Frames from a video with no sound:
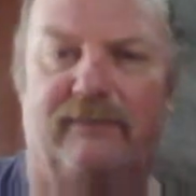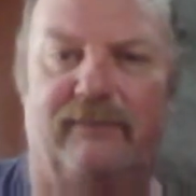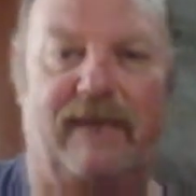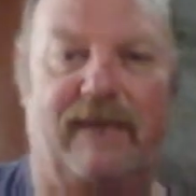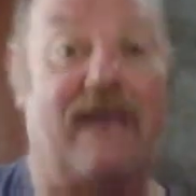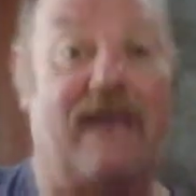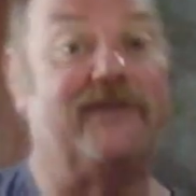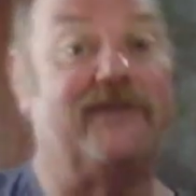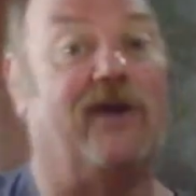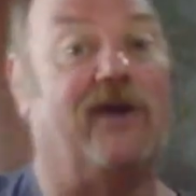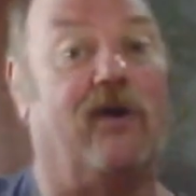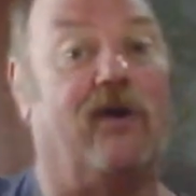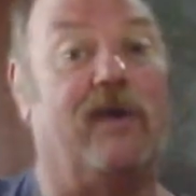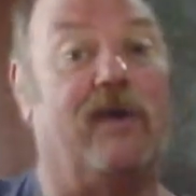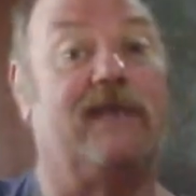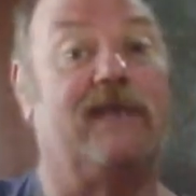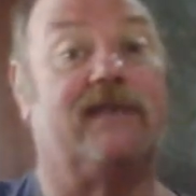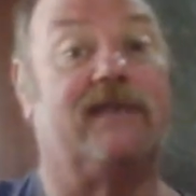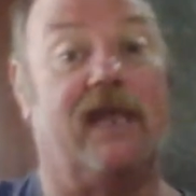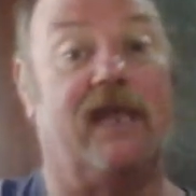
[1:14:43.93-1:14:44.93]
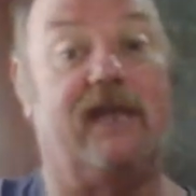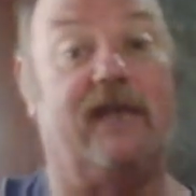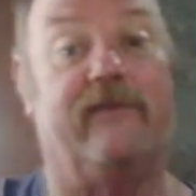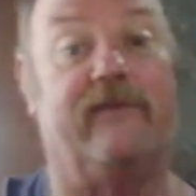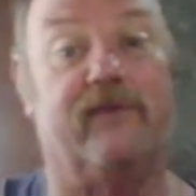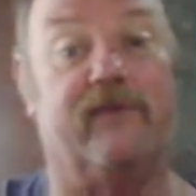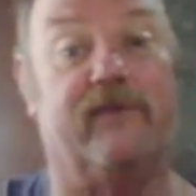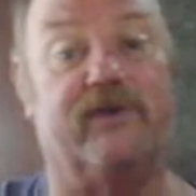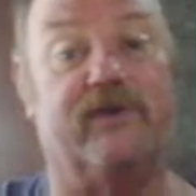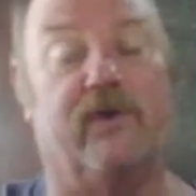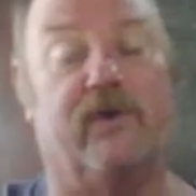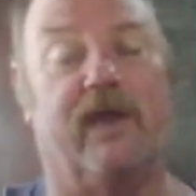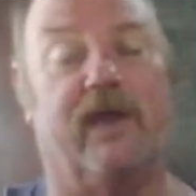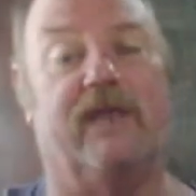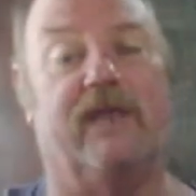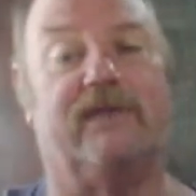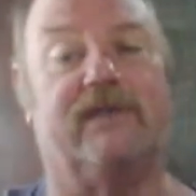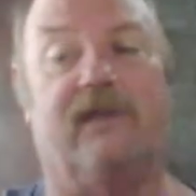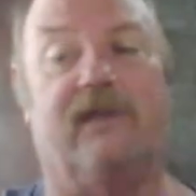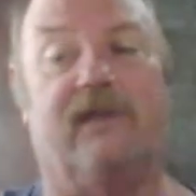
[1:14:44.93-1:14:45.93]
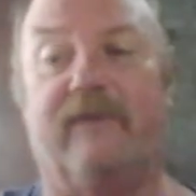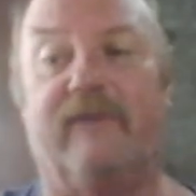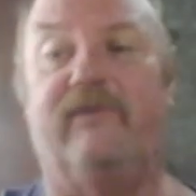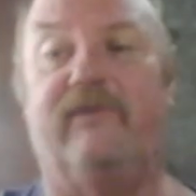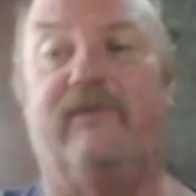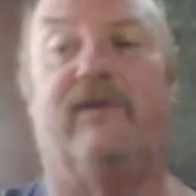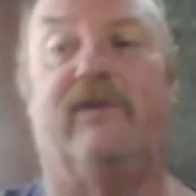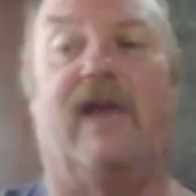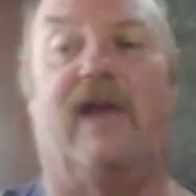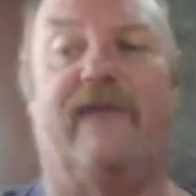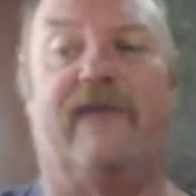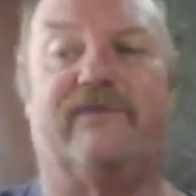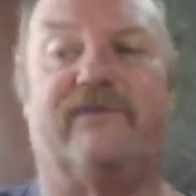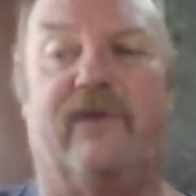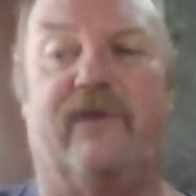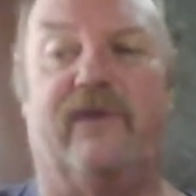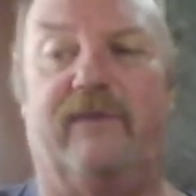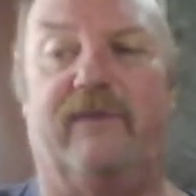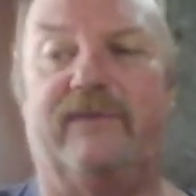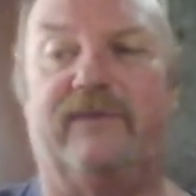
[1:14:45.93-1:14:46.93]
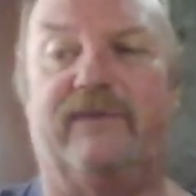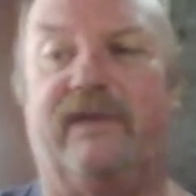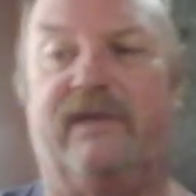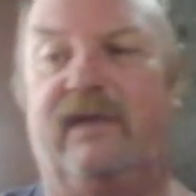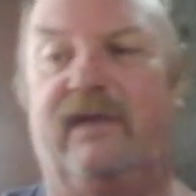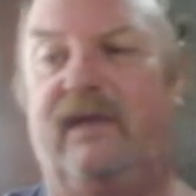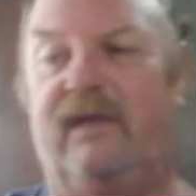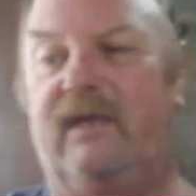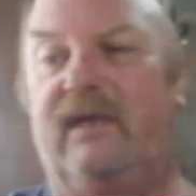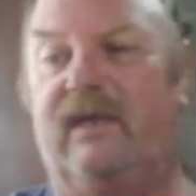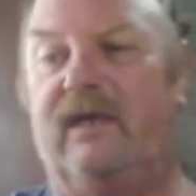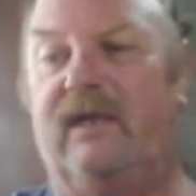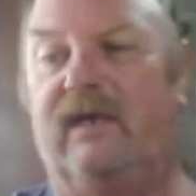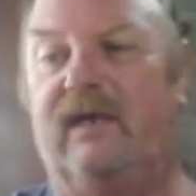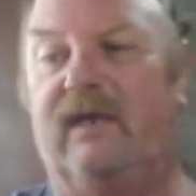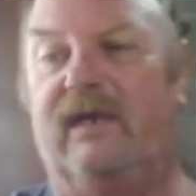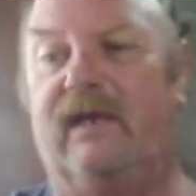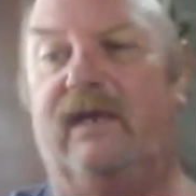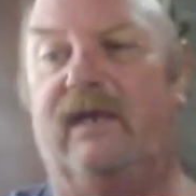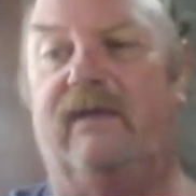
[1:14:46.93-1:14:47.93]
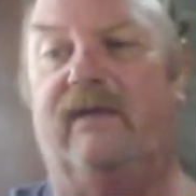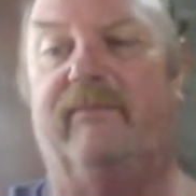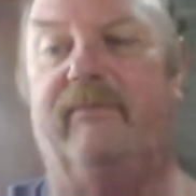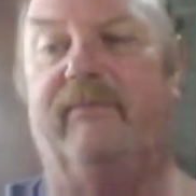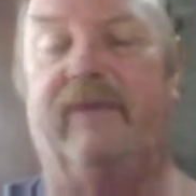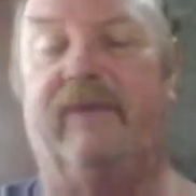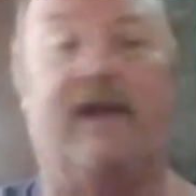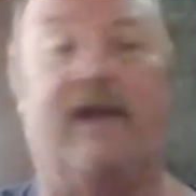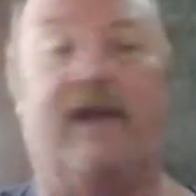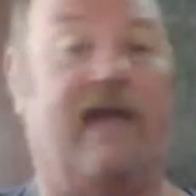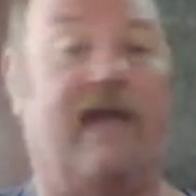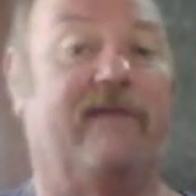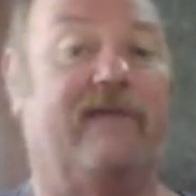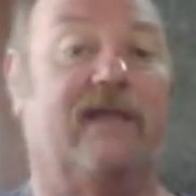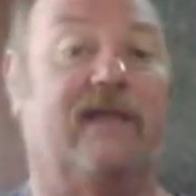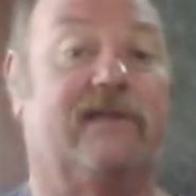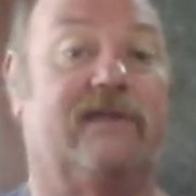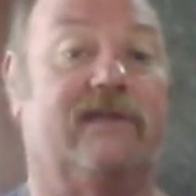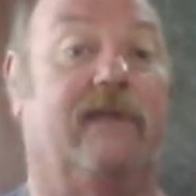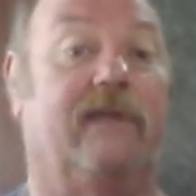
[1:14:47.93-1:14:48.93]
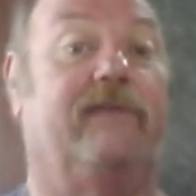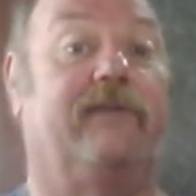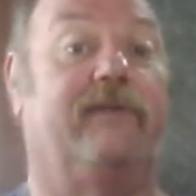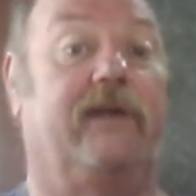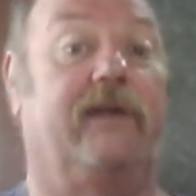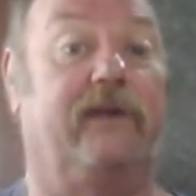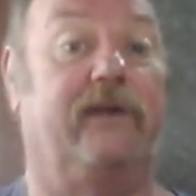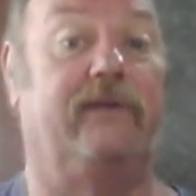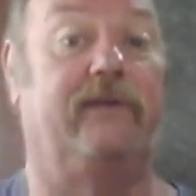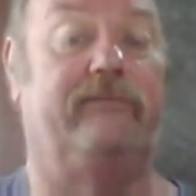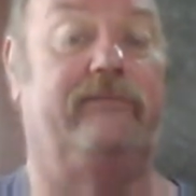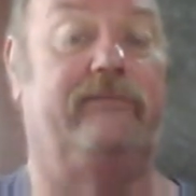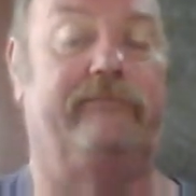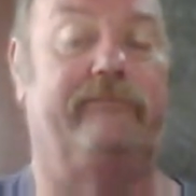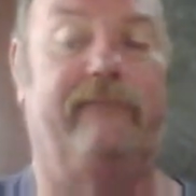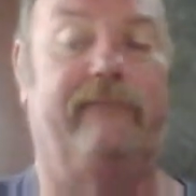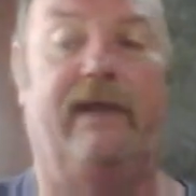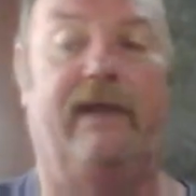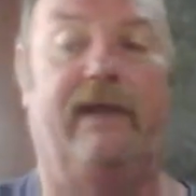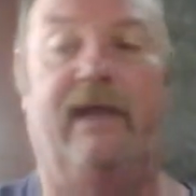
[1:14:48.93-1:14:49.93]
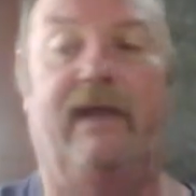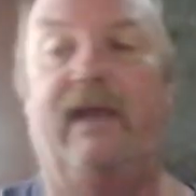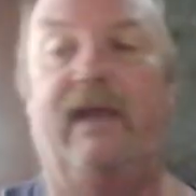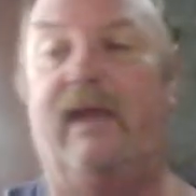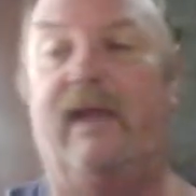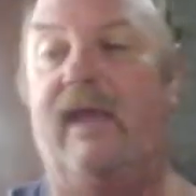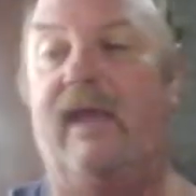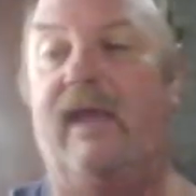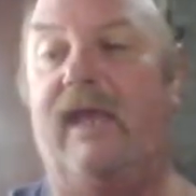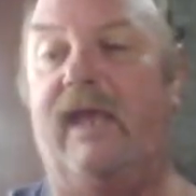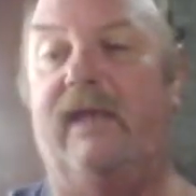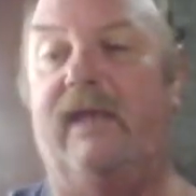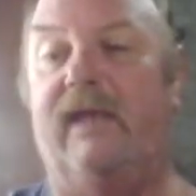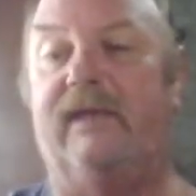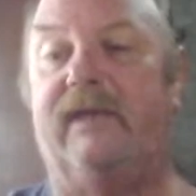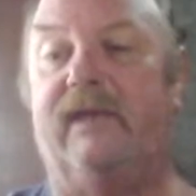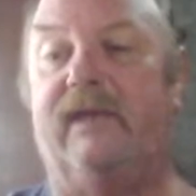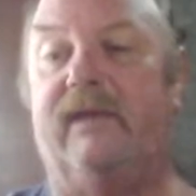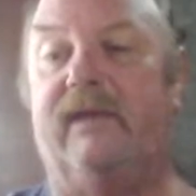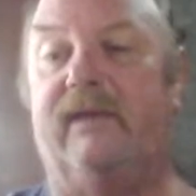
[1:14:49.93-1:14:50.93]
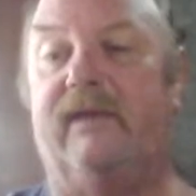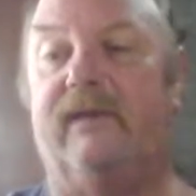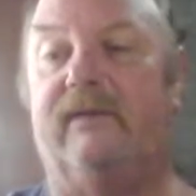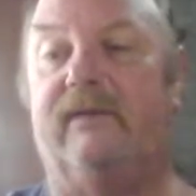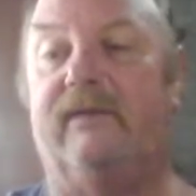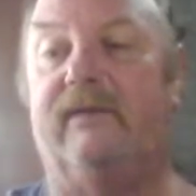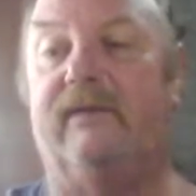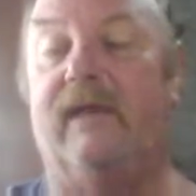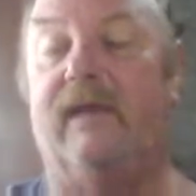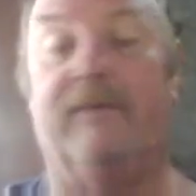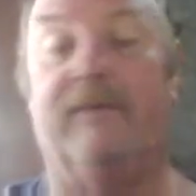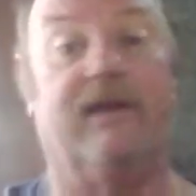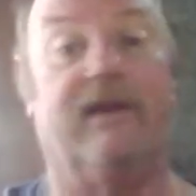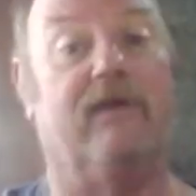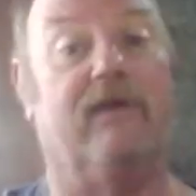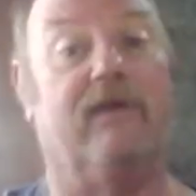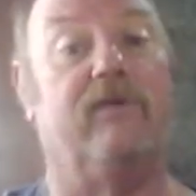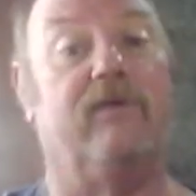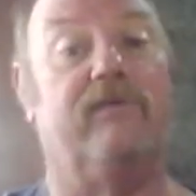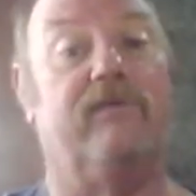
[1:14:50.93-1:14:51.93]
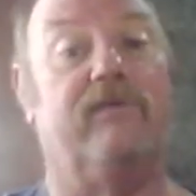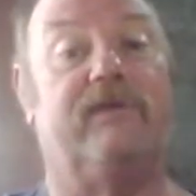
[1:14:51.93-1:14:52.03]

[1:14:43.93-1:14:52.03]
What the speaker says: As always, thank you for joining us. Love doing live streams, but I've got stuff to do, and I'm going to go